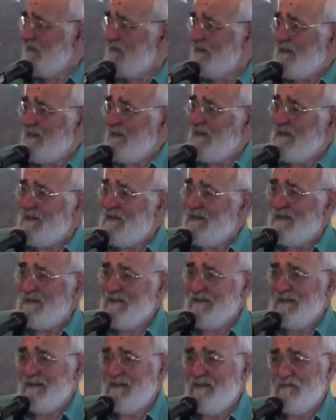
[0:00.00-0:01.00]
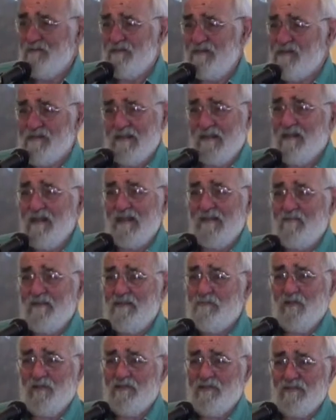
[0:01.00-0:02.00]
None of his
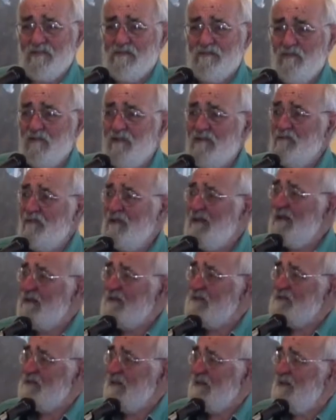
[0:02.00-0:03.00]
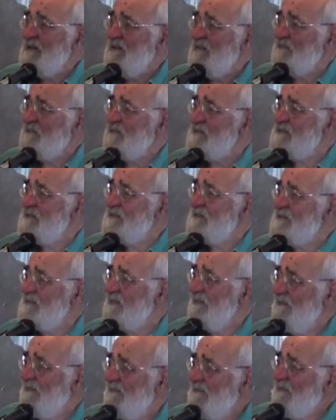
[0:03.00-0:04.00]
pictures worked well in Australia, for instance,
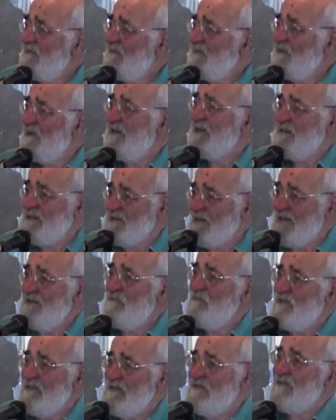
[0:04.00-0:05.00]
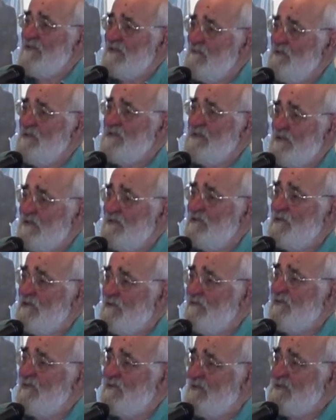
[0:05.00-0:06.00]
but he stayed reasonably busy through
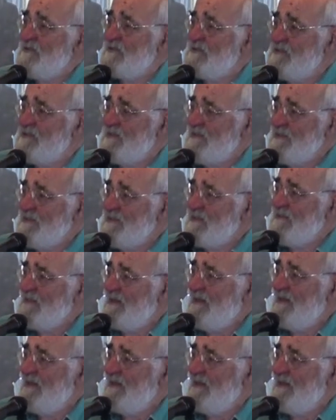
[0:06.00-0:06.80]
the 50s and 60s.